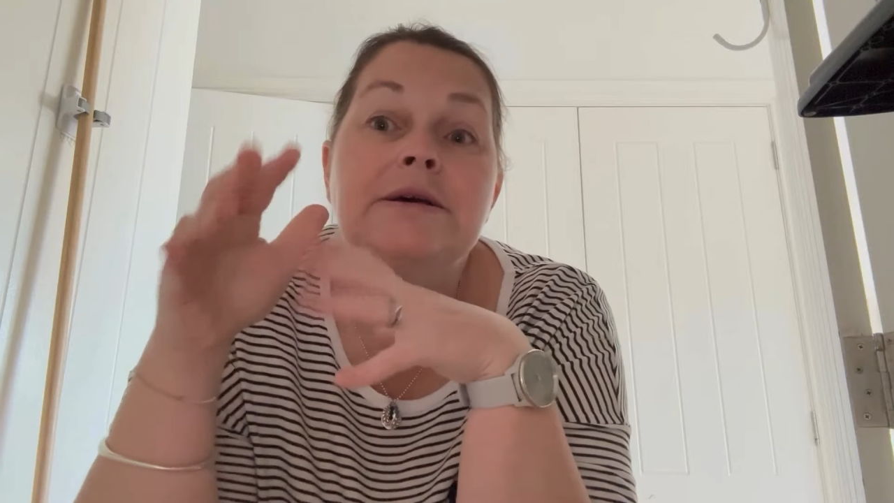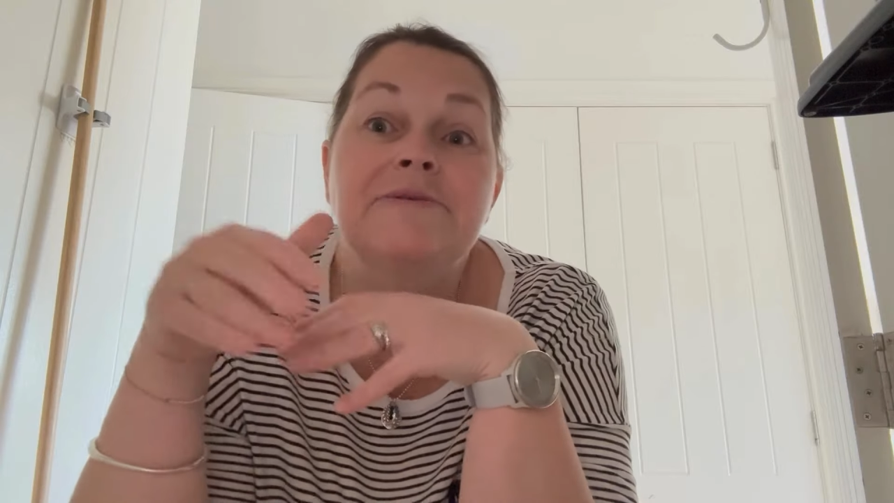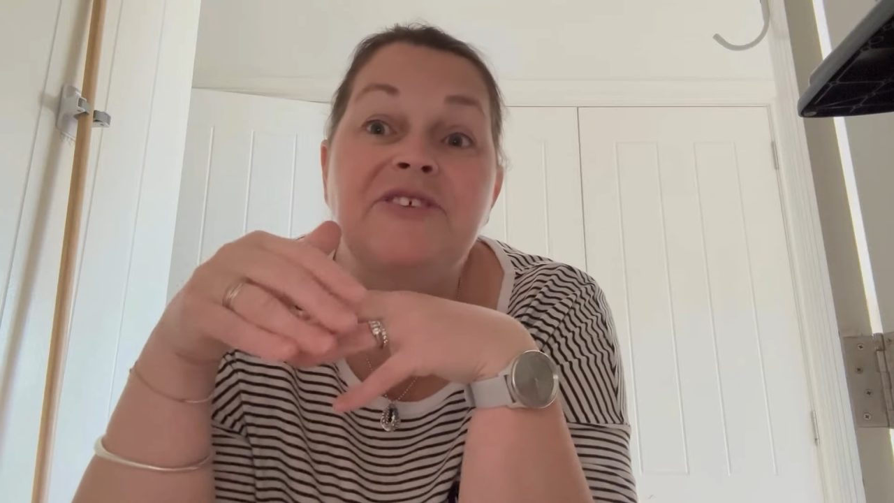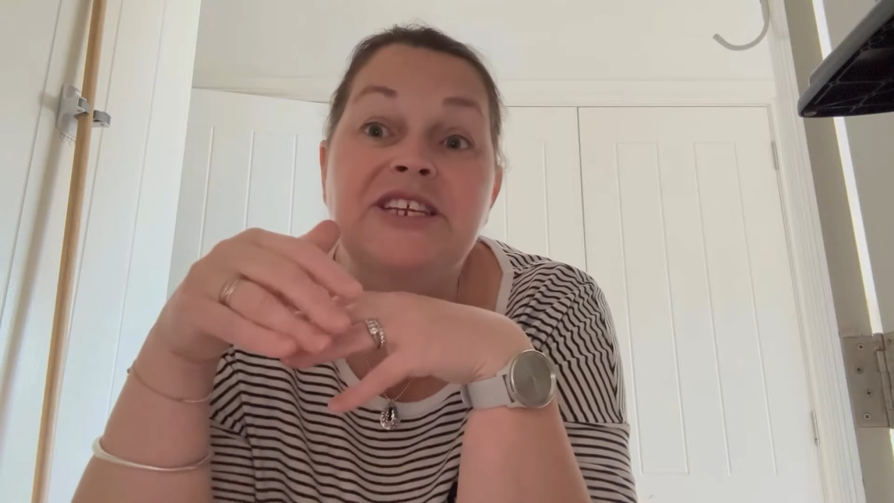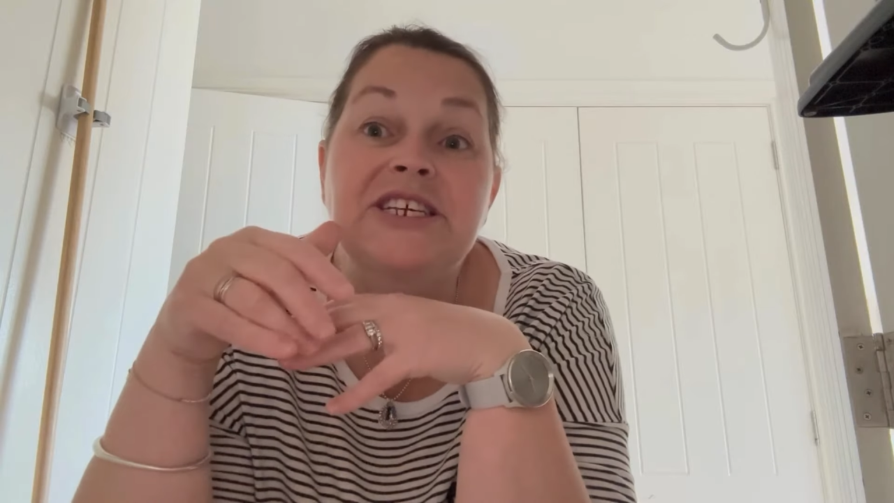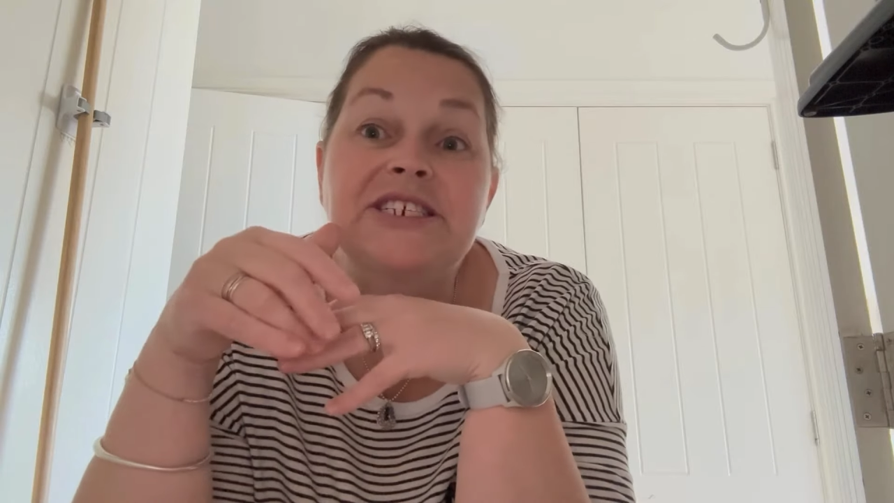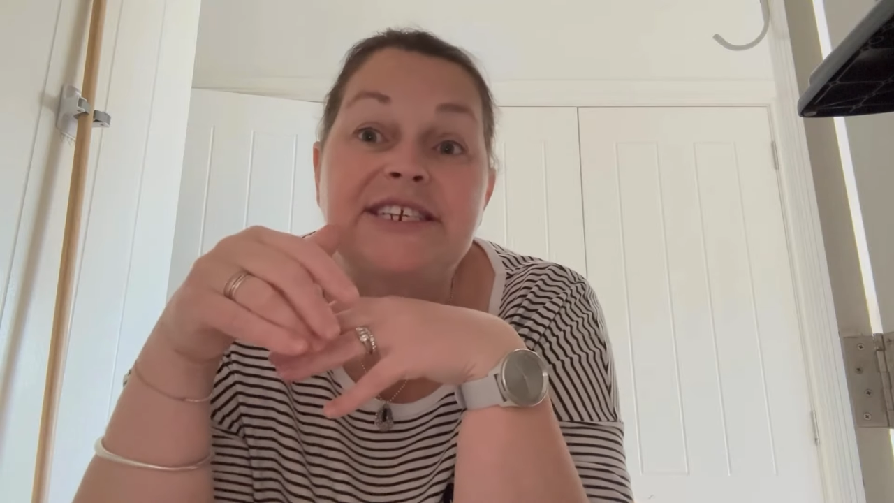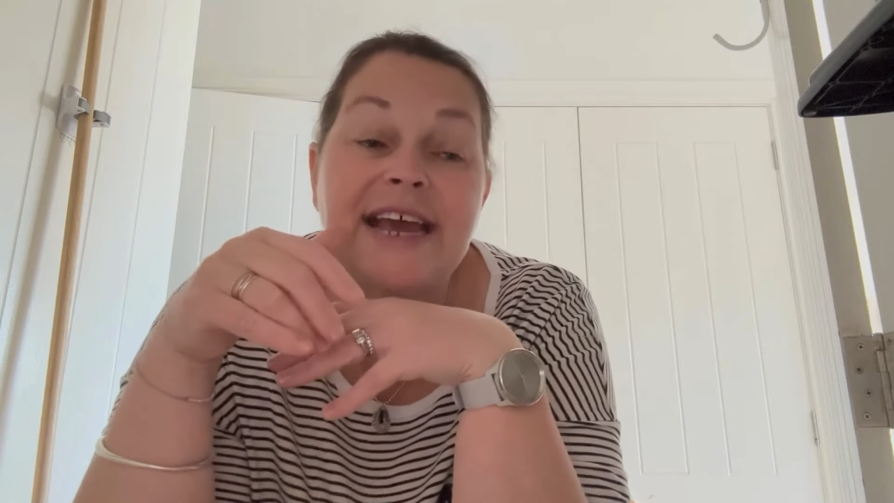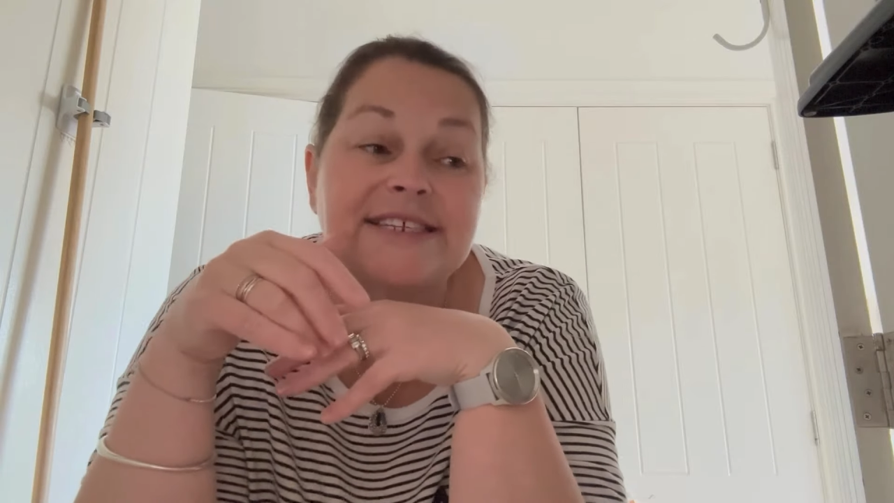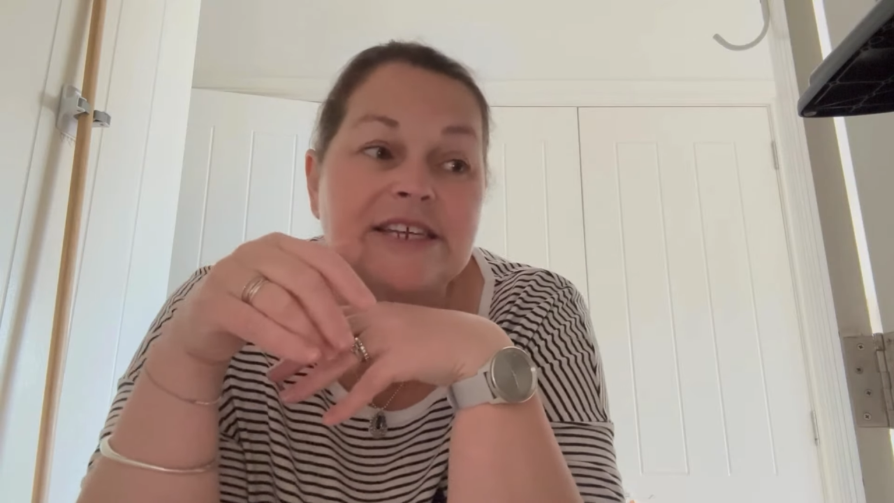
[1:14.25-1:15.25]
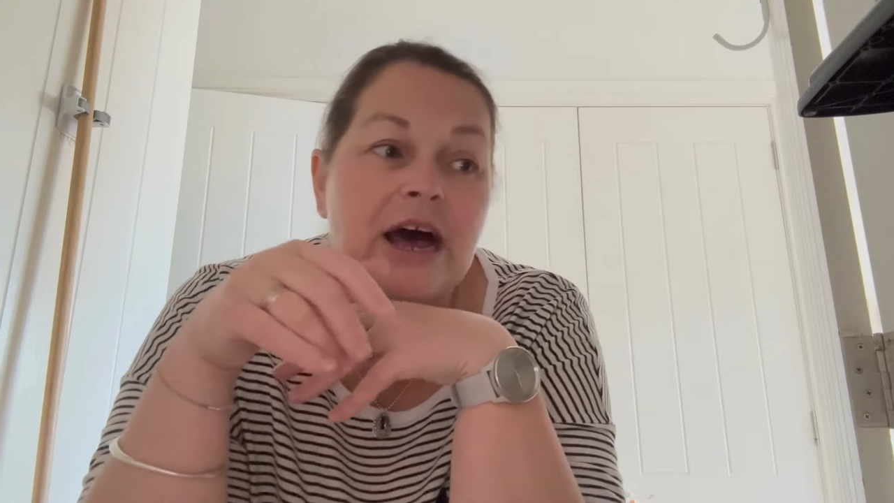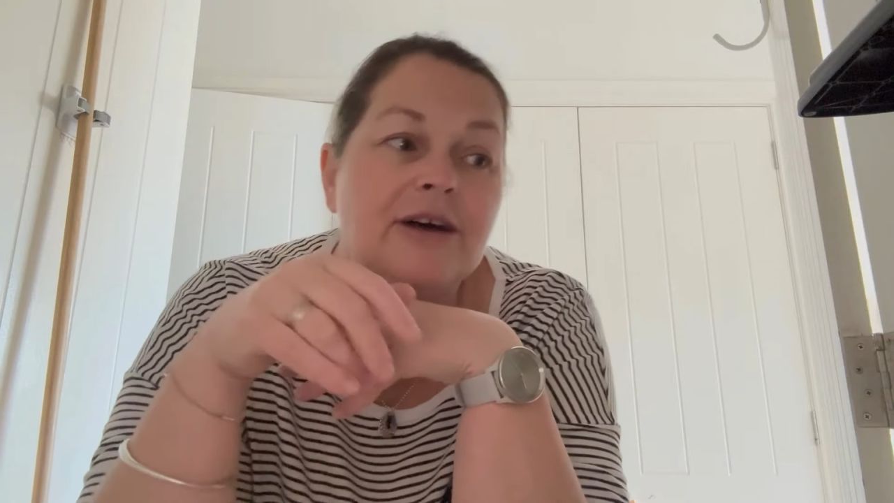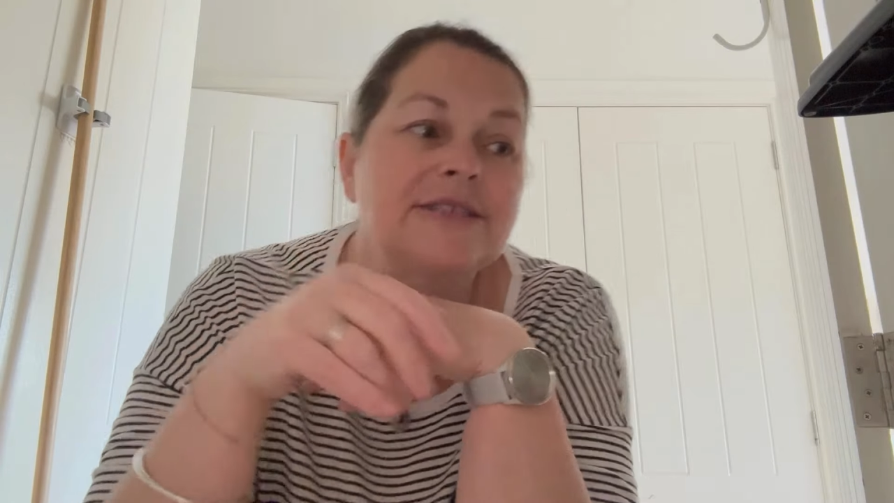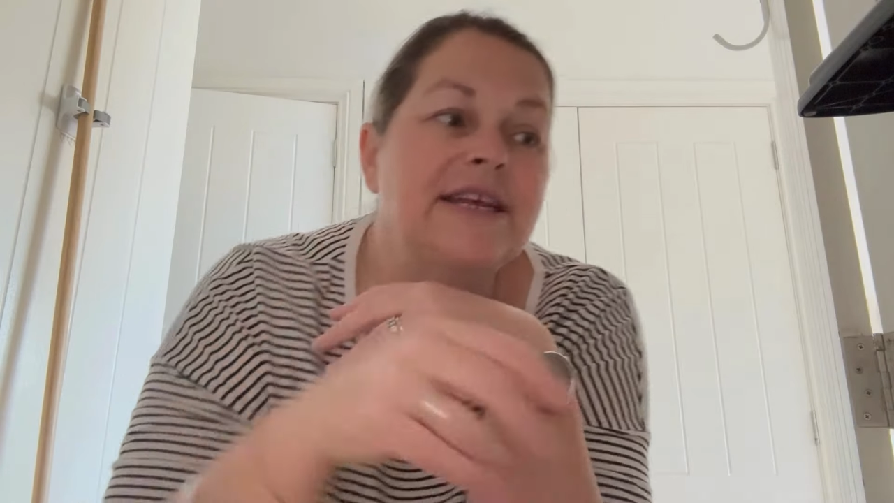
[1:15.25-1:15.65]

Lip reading: vintage textiles,